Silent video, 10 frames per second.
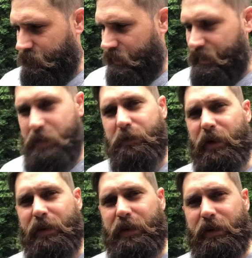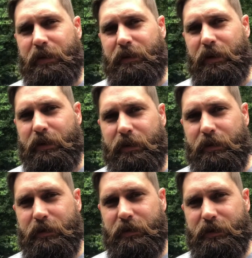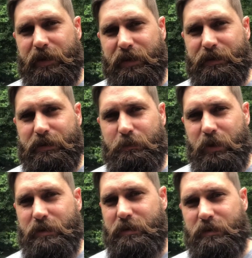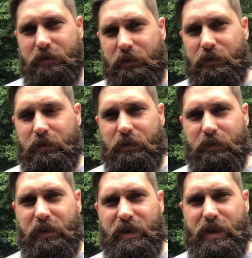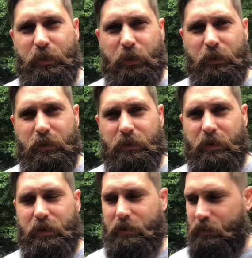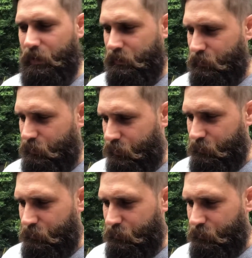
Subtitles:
I can't find any like text-to-speech in Hebrew, so I can, you know, learn